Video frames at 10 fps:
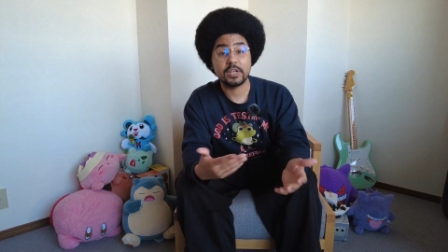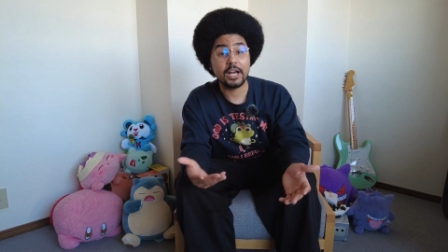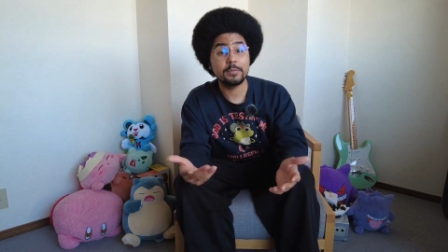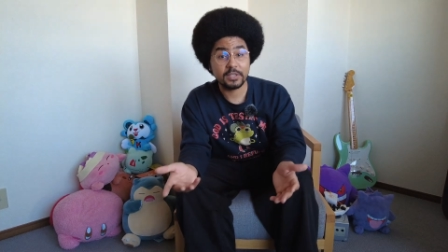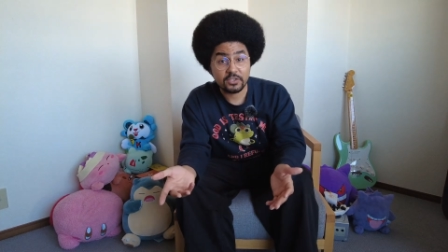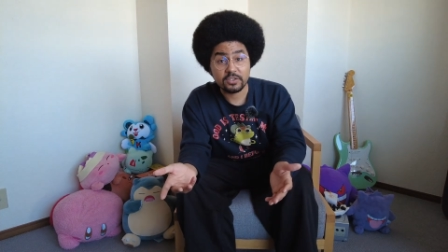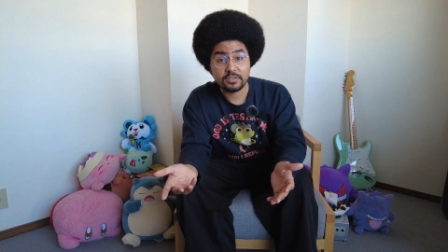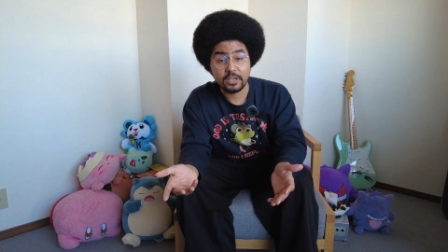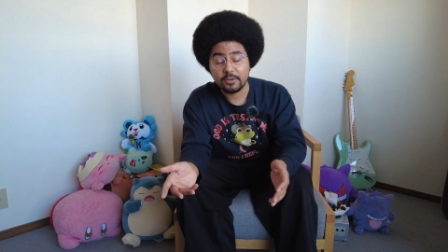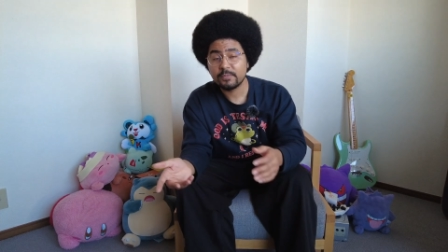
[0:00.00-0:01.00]
times, I should
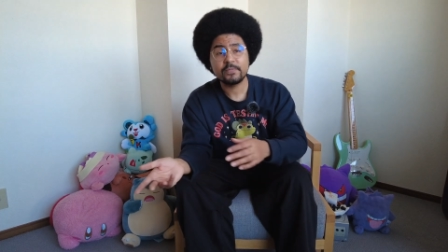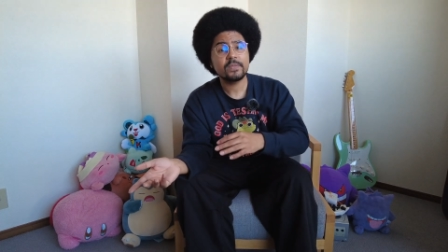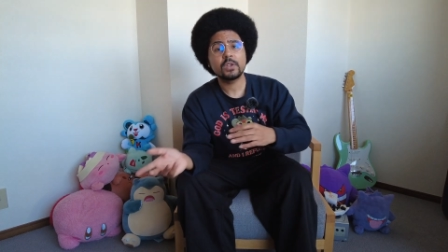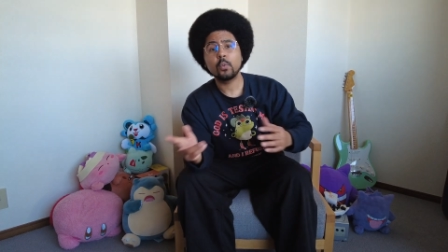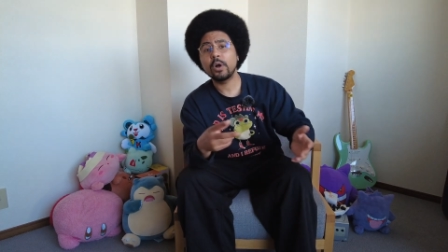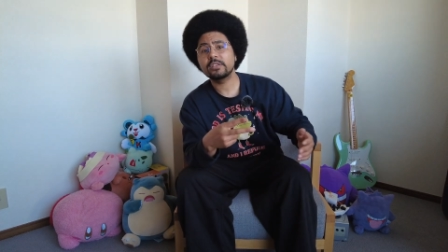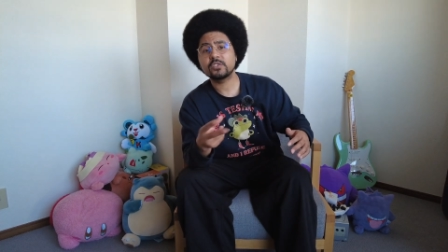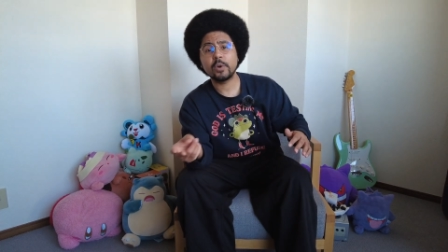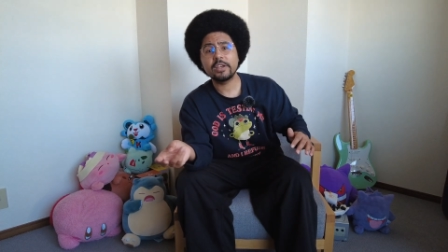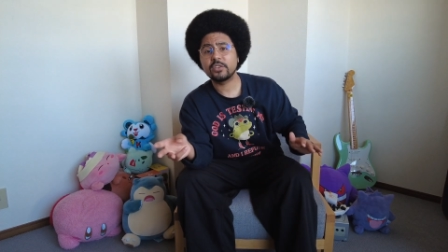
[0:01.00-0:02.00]
say. Once,
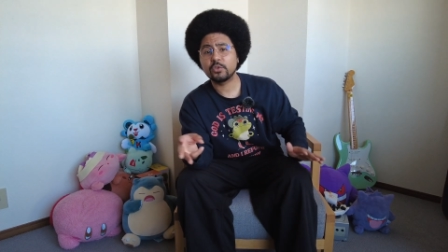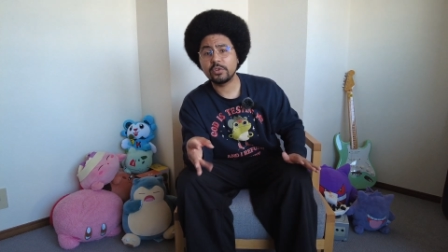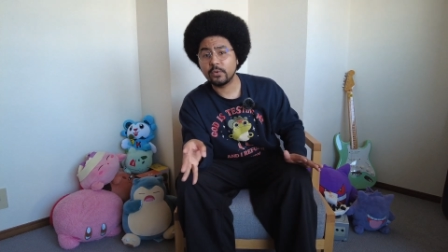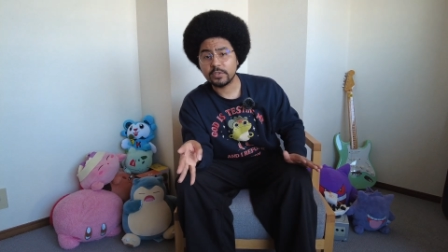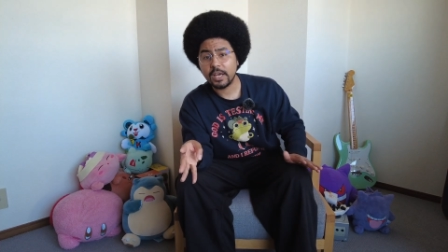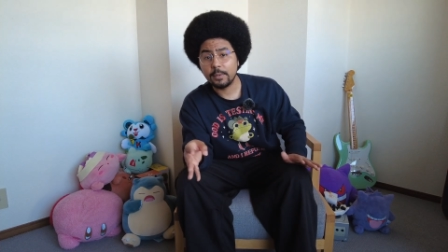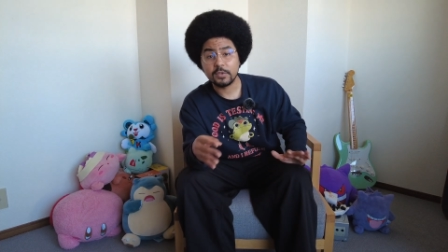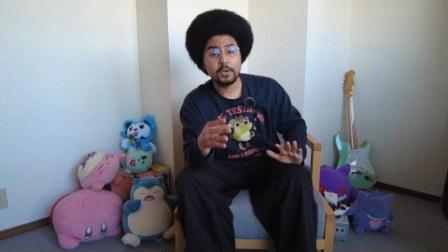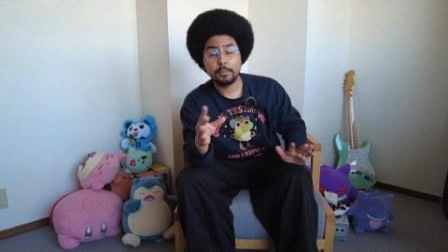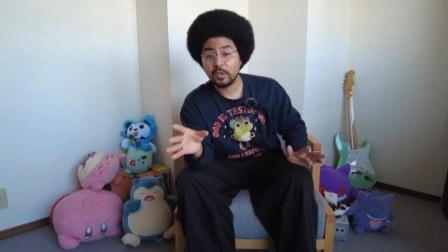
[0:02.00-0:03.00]
twice, 3, 4 times
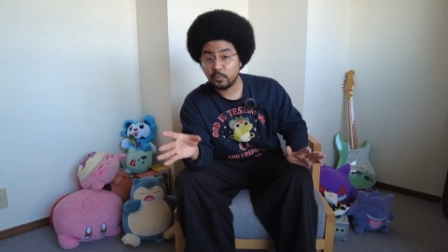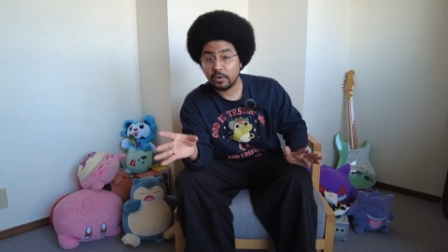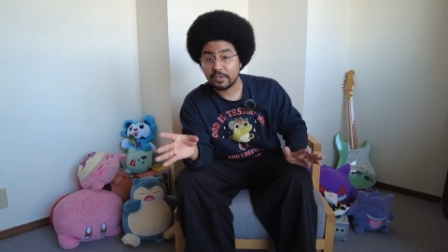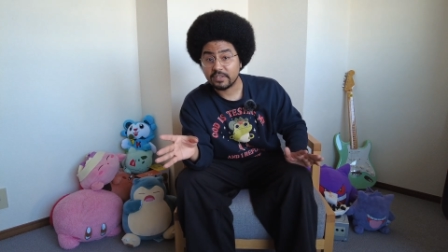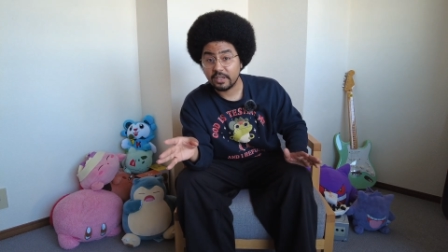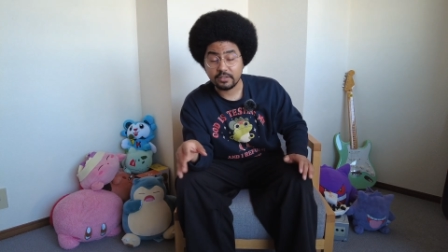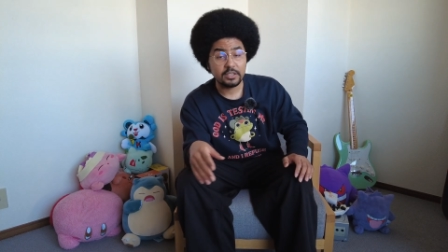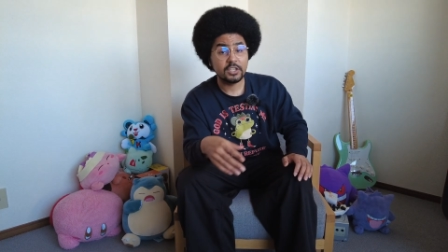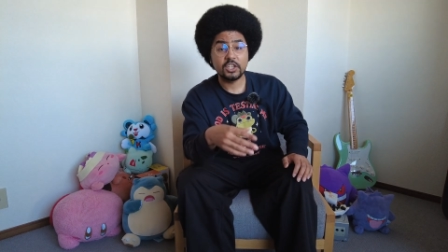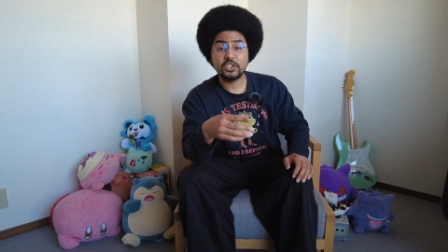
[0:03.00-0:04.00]
makes perfect sense.
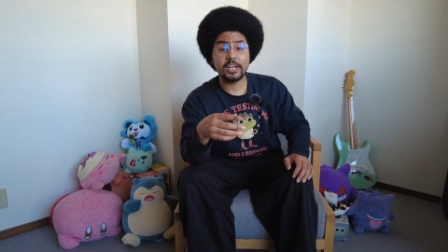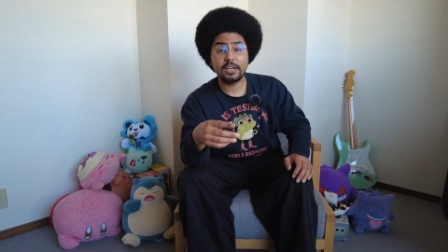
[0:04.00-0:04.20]
Check